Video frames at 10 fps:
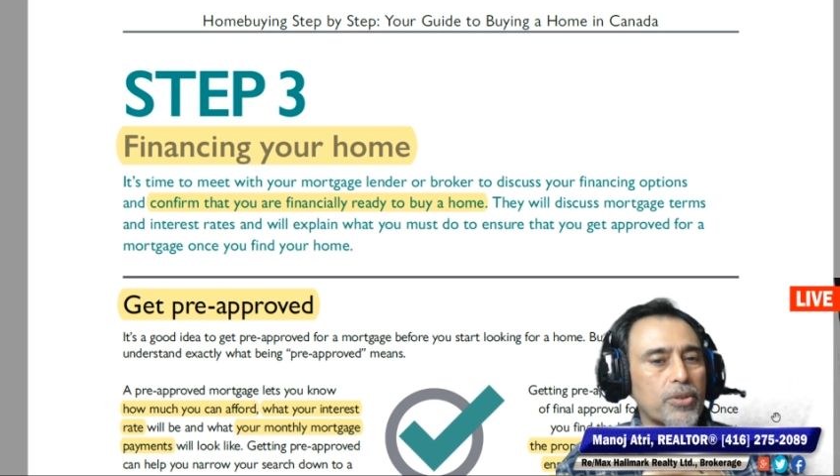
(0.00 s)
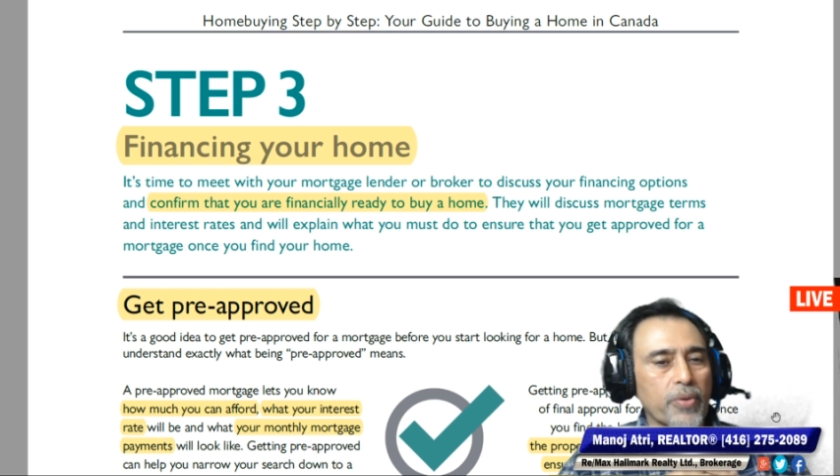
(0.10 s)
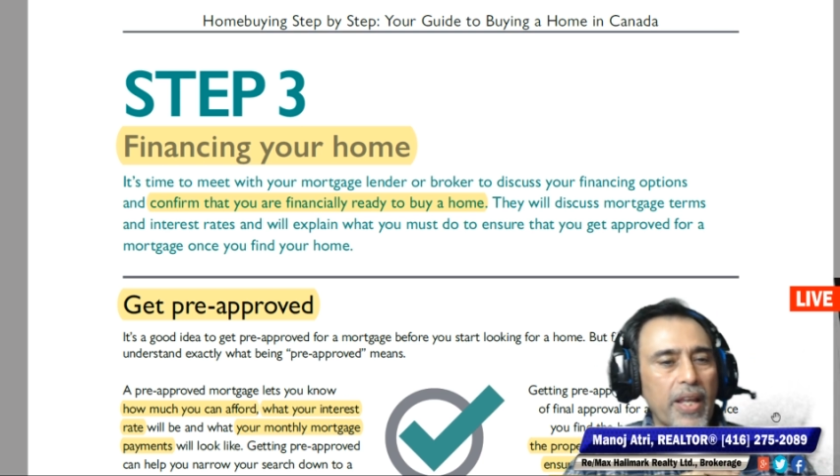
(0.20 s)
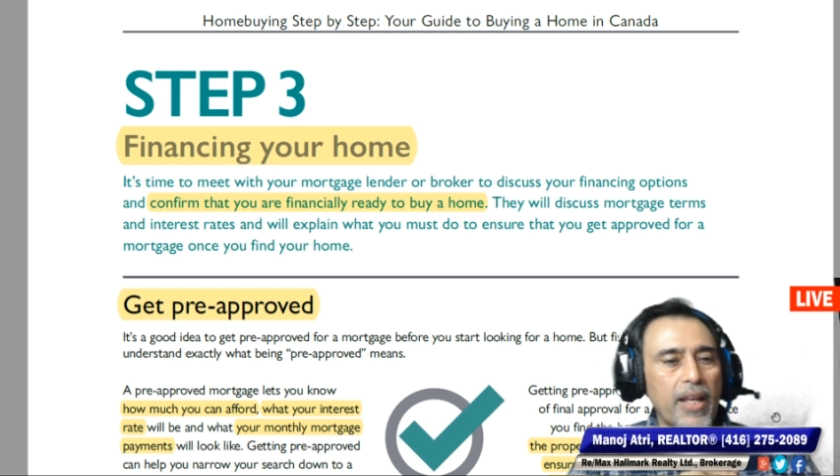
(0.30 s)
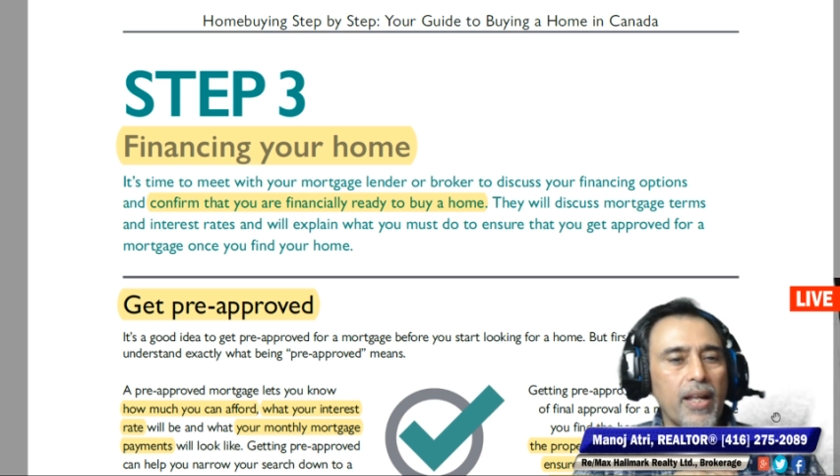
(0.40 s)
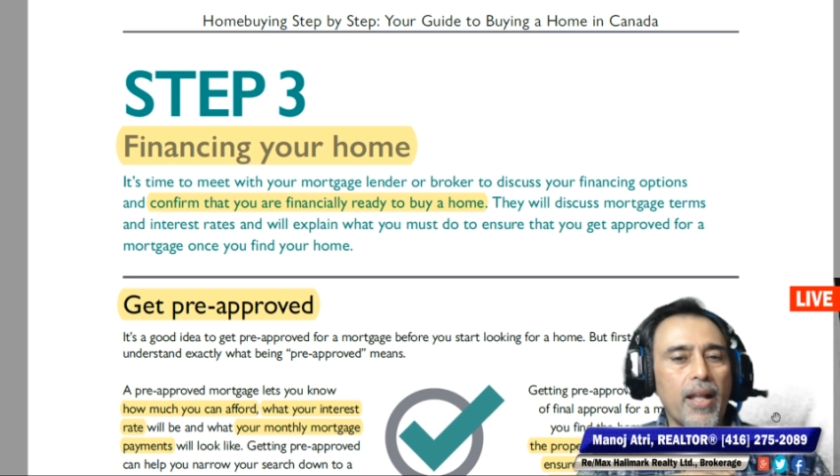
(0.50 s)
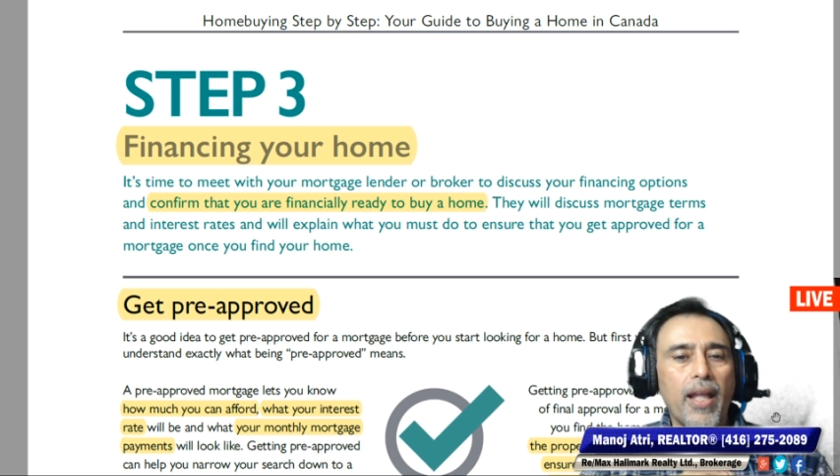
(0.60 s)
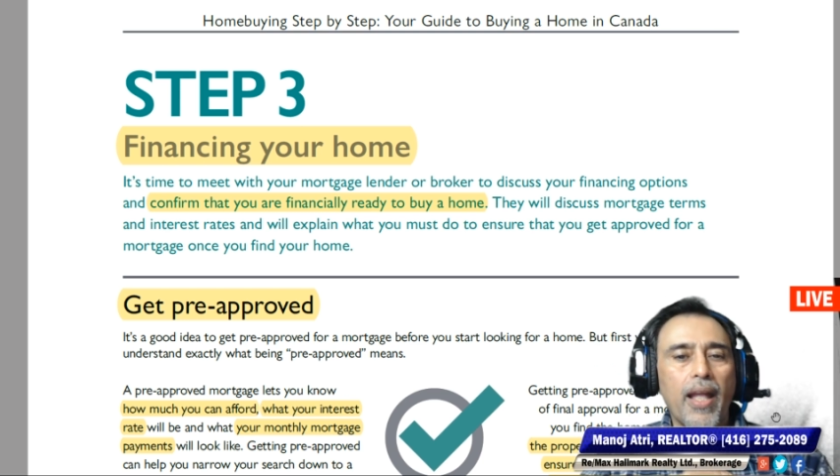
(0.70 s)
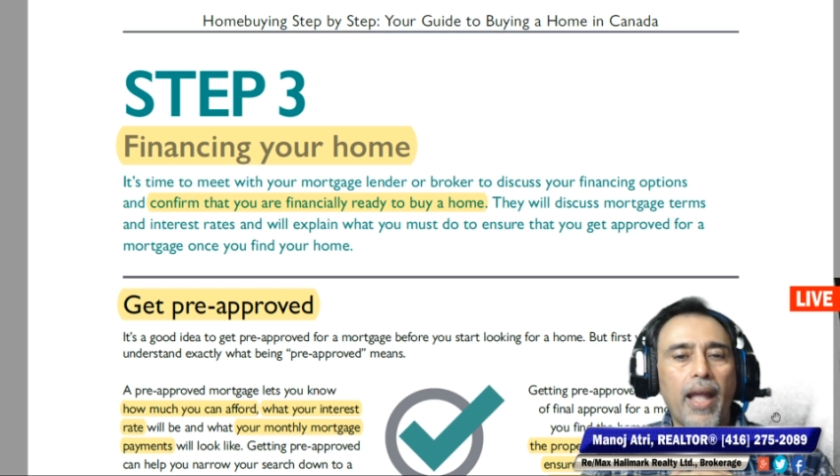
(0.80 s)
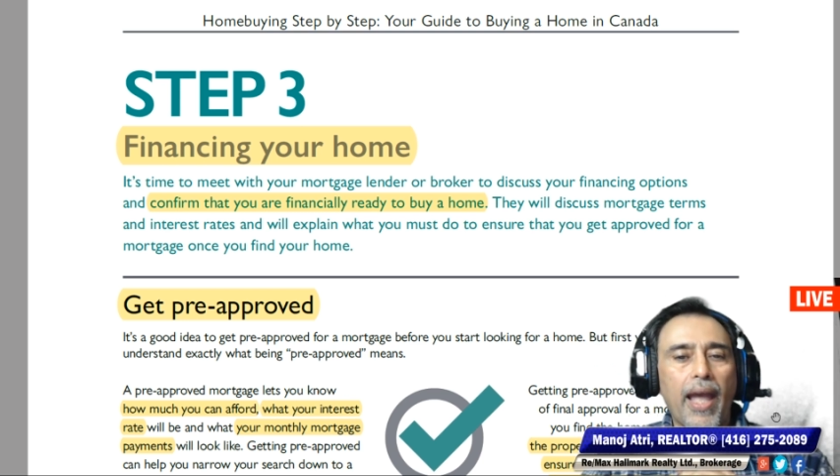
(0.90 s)
3,
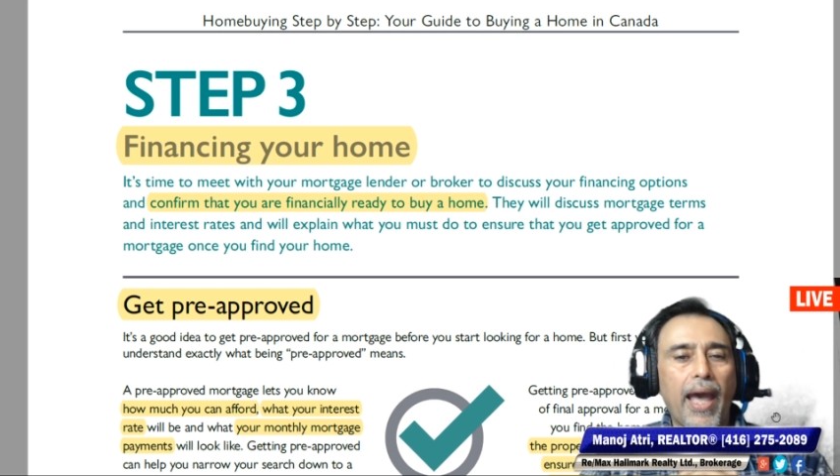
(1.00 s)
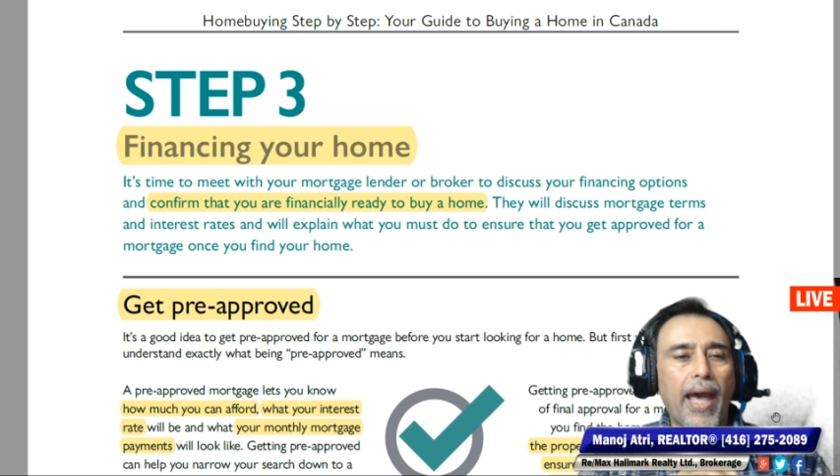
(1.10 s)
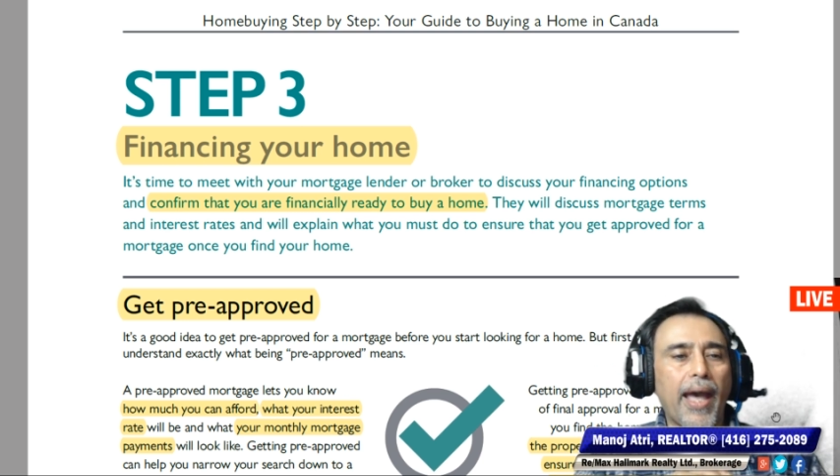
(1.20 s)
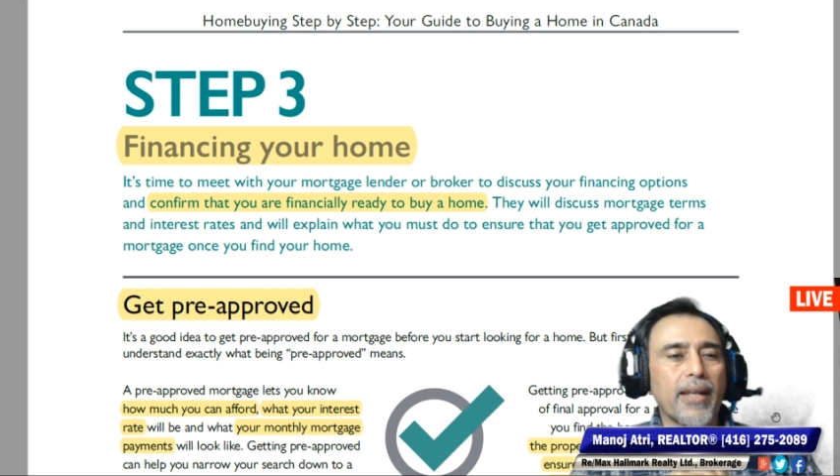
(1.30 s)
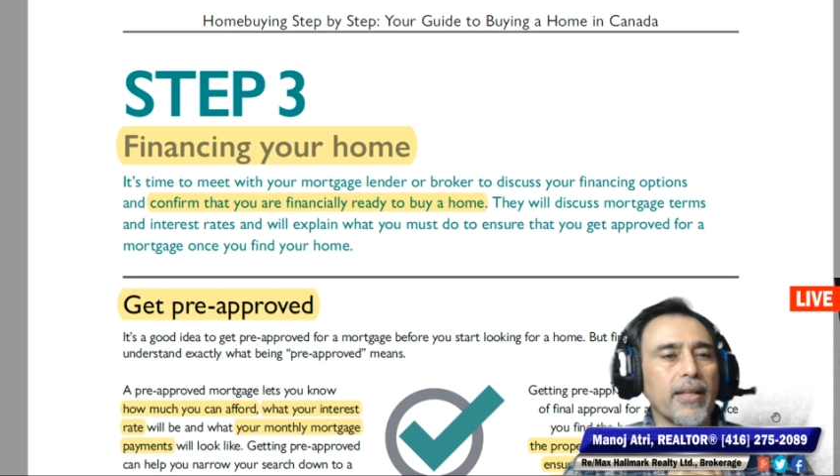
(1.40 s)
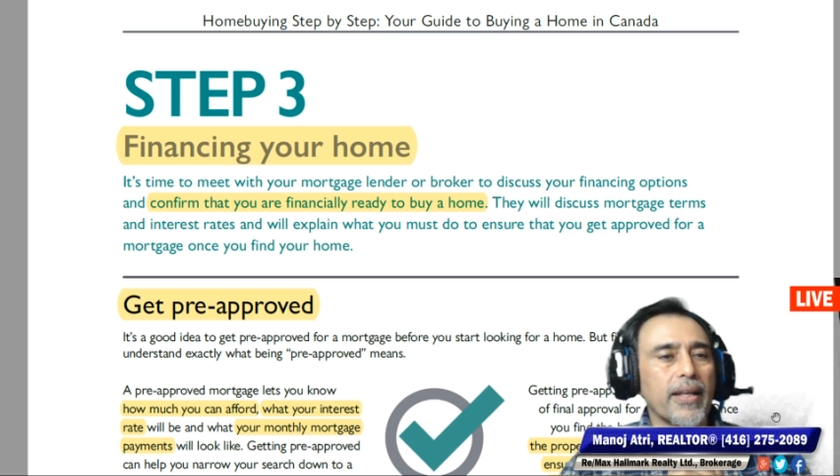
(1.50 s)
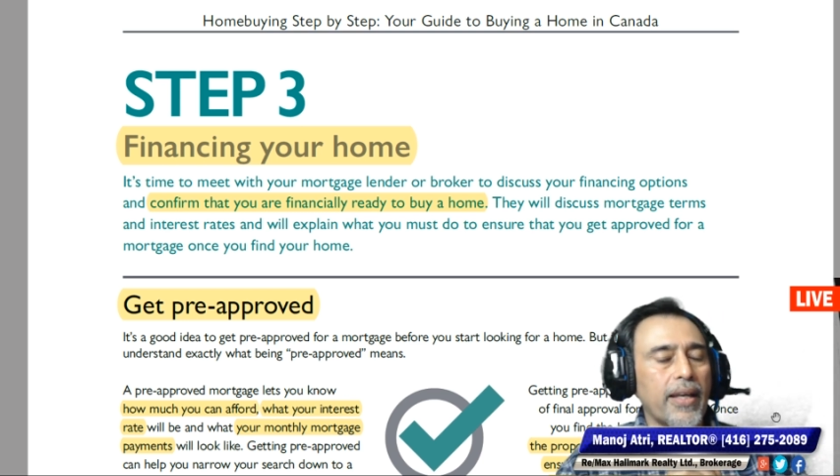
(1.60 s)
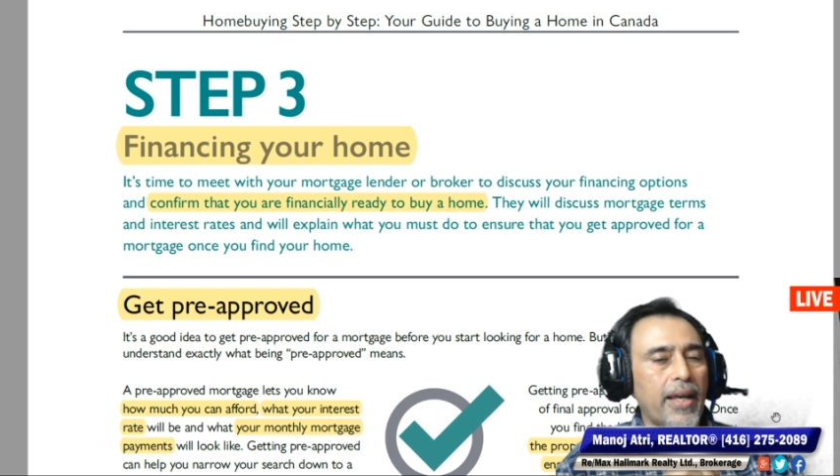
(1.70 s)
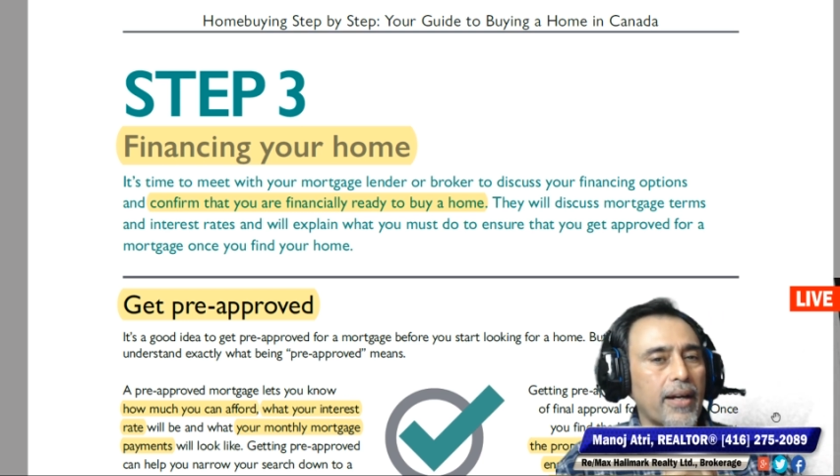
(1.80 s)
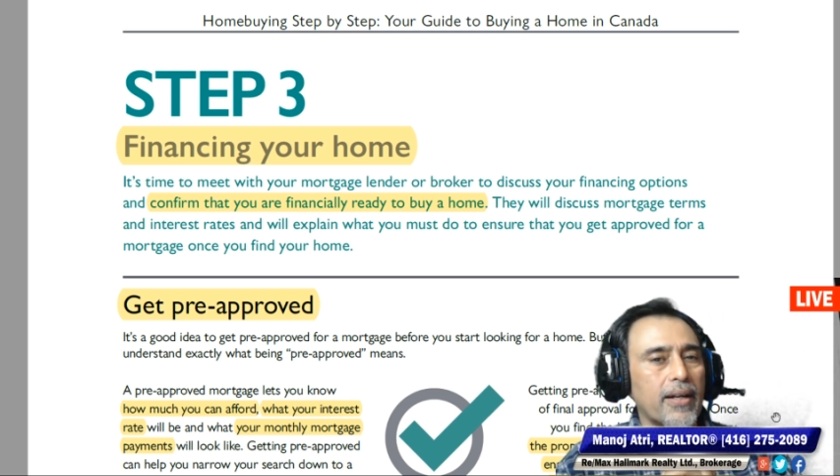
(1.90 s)
and
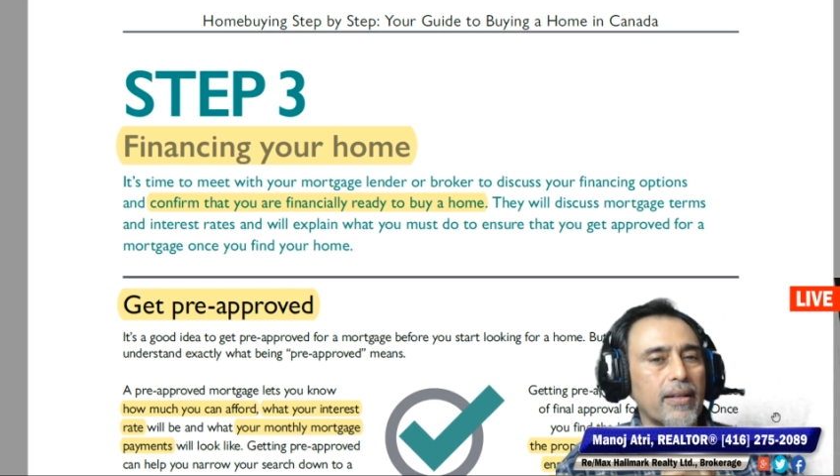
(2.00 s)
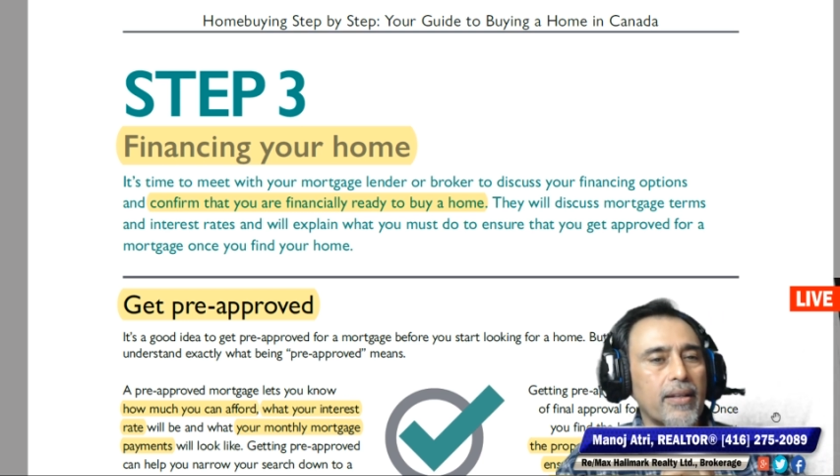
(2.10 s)
here